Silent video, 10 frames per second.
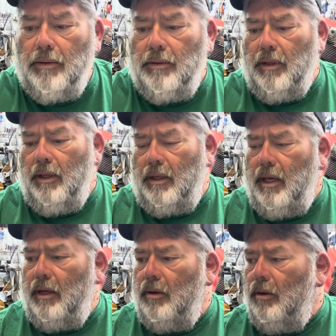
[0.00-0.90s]
the
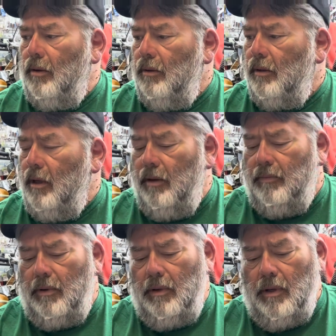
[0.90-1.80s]
kicker
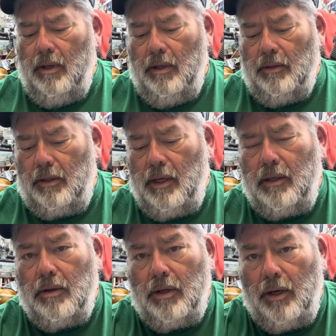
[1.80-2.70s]
cover, the
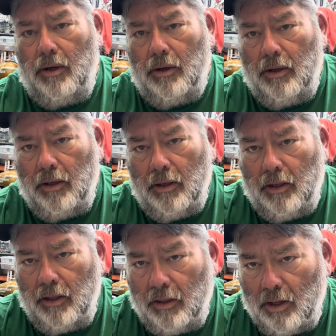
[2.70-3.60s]
kicker gear
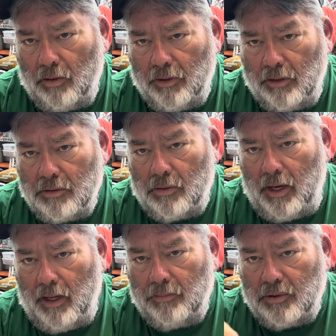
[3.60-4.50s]
on these
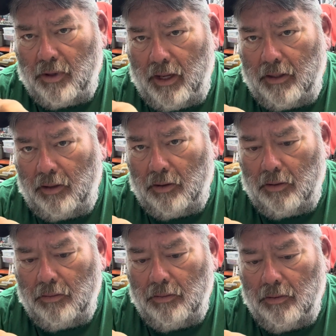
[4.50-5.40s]
ramps right
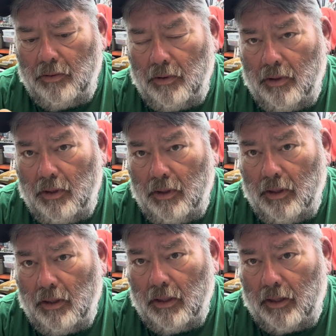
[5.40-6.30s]
here,
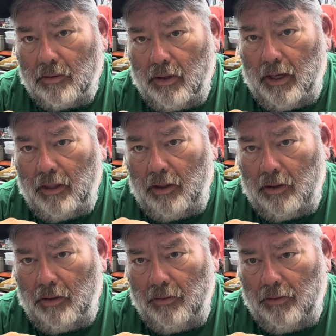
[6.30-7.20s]
like right
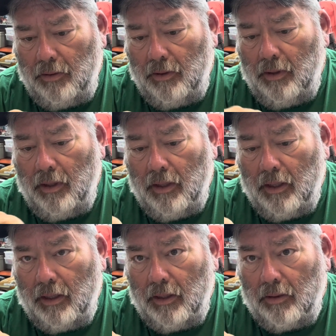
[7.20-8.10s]
here,
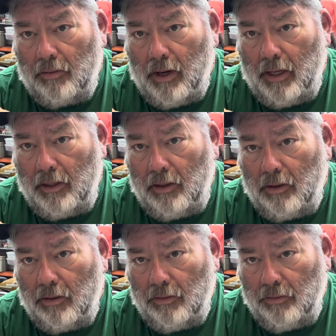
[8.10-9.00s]
and then right here,